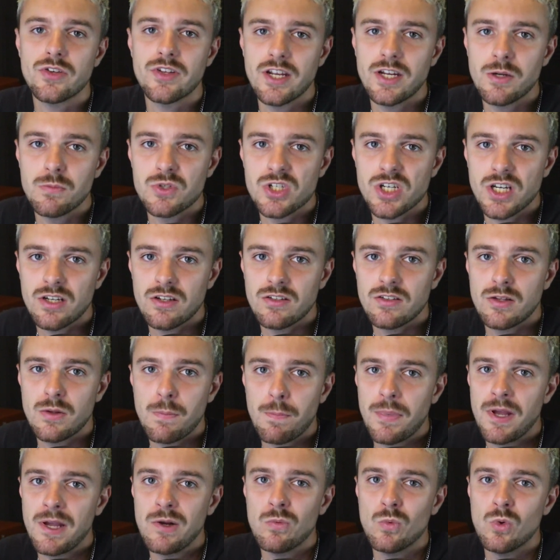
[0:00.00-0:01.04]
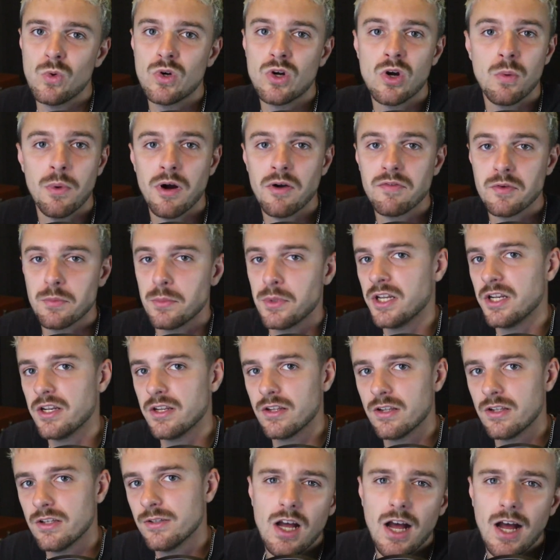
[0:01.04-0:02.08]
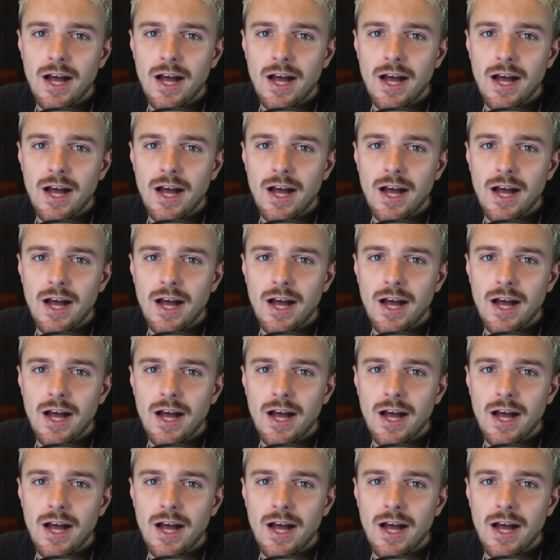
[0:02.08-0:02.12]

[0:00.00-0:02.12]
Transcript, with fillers: denim jacket, the paint won't come off immediately.